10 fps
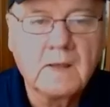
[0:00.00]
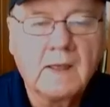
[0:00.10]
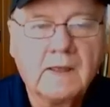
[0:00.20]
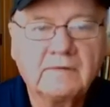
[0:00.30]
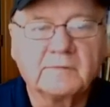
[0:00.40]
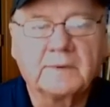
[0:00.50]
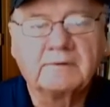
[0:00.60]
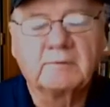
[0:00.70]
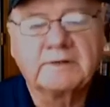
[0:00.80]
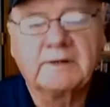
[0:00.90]
Hey everybody,
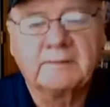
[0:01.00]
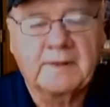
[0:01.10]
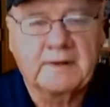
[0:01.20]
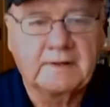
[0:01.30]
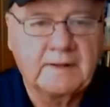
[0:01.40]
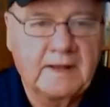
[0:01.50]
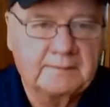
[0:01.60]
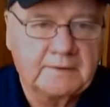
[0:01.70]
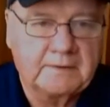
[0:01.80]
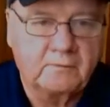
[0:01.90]
Rick Needham
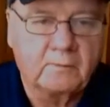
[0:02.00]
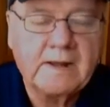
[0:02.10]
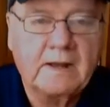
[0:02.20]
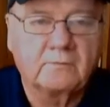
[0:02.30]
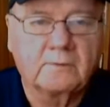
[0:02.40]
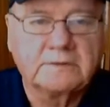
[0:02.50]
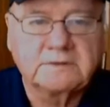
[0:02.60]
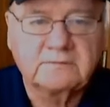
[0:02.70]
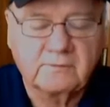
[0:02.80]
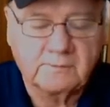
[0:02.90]
handicapping Greyhound
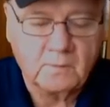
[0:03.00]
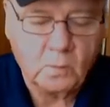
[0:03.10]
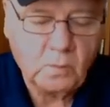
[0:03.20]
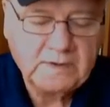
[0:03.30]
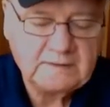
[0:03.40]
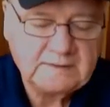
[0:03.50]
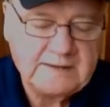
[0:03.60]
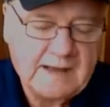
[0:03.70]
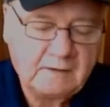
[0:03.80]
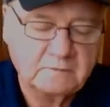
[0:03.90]
Racing from Wheeling
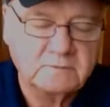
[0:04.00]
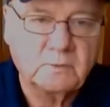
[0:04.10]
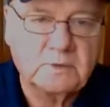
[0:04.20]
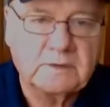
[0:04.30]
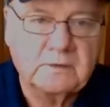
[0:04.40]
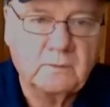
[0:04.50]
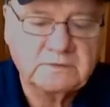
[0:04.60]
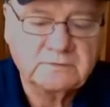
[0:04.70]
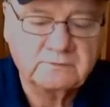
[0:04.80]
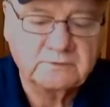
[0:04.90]
Downs, Wheeling,
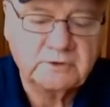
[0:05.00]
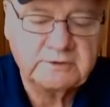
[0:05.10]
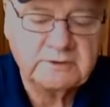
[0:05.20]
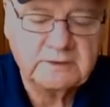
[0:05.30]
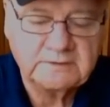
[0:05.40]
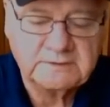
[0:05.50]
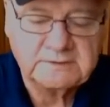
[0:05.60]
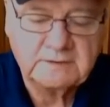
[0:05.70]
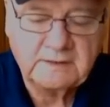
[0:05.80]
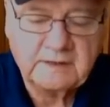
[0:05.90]
West Virginia on
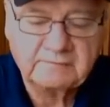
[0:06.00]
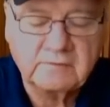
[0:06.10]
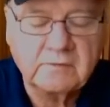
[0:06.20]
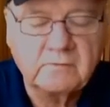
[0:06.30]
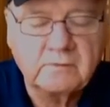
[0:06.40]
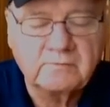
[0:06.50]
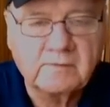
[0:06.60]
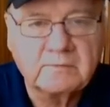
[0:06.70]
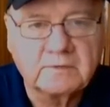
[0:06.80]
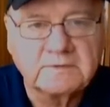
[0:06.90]
Sunday afternoon,
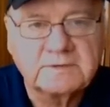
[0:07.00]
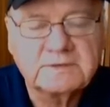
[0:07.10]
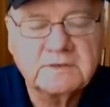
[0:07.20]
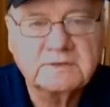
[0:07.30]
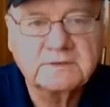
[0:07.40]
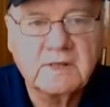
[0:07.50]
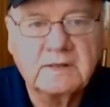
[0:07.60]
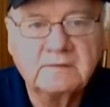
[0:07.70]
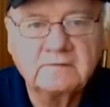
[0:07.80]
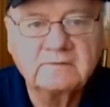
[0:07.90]
November the 6th,
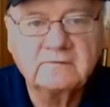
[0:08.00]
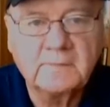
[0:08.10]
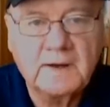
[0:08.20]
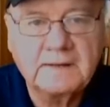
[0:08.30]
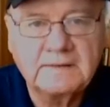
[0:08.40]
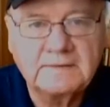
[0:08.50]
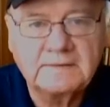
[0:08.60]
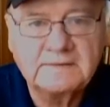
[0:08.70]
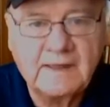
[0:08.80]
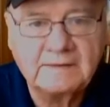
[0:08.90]
and this is my
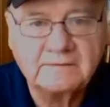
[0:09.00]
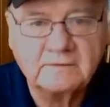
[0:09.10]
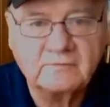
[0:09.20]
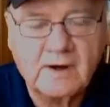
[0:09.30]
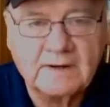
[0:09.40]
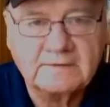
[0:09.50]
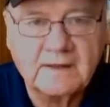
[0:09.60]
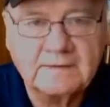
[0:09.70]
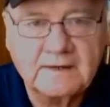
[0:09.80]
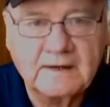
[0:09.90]
day at the
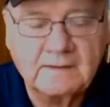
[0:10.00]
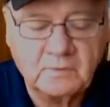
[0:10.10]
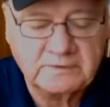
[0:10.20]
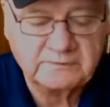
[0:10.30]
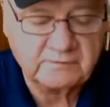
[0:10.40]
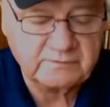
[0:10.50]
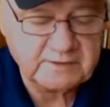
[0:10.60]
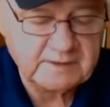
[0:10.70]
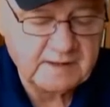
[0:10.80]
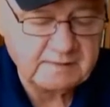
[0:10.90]
track.com race of the
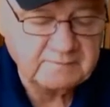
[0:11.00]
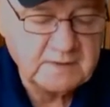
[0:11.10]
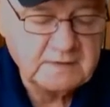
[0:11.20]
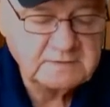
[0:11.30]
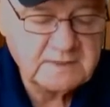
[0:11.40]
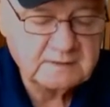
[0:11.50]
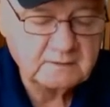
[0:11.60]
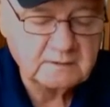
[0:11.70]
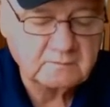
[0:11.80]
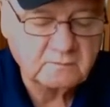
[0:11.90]
day. Let's take a
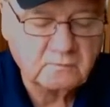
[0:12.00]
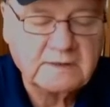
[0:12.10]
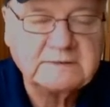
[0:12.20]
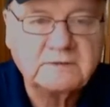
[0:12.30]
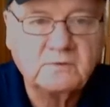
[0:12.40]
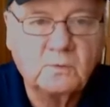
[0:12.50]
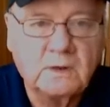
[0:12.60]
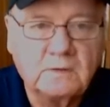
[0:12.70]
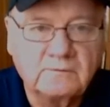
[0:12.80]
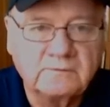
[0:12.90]
look at race
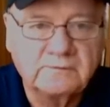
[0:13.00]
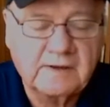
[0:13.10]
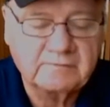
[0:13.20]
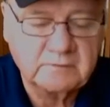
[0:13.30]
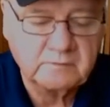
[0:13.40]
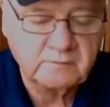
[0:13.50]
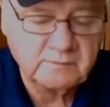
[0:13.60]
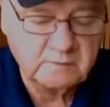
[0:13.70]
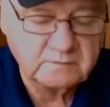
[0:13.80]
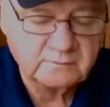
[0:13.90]
12 this afternoon,
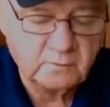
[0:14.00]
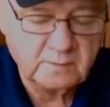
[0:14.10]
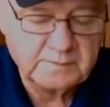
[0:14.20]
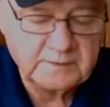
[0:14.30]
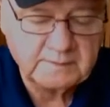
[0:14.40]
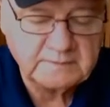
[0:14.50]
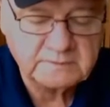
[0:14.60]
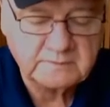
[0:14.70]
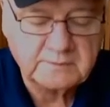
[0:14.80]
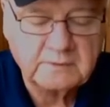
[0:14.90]
folks, 4 p.m.
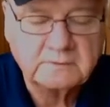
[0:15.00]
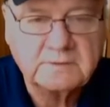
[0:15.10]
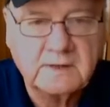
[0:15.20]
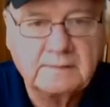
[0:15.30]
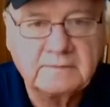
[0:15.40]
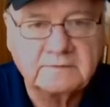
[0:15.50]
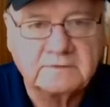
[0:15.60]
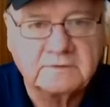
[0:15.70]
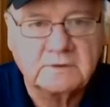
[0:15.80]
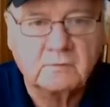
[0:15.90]
Eastern Post Time. This
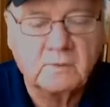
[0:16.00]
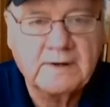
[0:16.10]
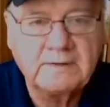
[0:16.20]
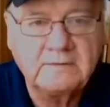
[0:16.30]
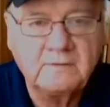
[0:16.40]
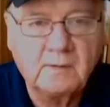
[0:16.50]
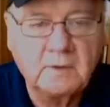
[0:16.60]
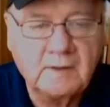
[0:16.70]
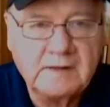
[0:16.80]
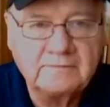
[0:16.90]
is a grade
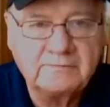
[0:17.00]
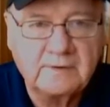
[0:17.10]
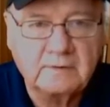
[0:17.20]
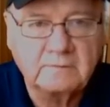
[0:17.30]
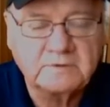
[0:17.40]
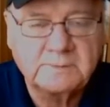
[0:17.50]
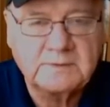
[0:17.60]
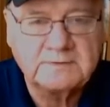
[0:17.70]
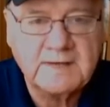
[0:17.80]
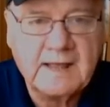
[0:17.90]
double A affair, which
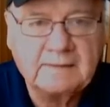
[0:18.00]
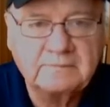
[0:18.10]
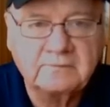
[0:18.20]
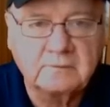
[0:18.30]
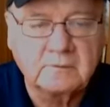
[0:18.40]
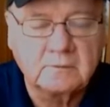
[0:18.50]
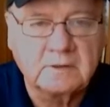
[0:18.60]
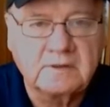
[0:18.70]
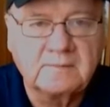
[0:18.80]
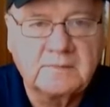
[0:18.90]
means
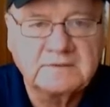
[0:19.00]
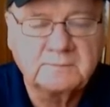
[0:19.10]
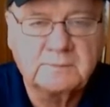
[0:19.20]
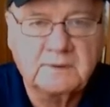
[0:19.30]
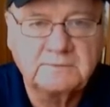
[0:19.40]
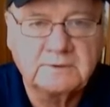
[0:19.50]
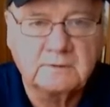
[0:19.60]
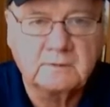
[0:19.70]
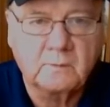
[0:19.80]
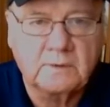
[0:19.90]
absolutely the best pups
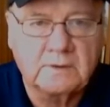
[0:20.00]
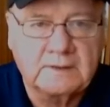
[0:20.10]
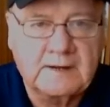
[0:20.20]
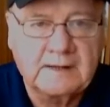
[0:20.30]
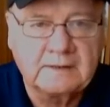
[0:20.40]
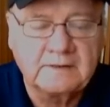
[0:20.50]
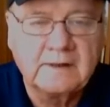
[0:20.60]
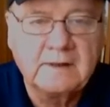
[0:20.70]
here at Wheeling Island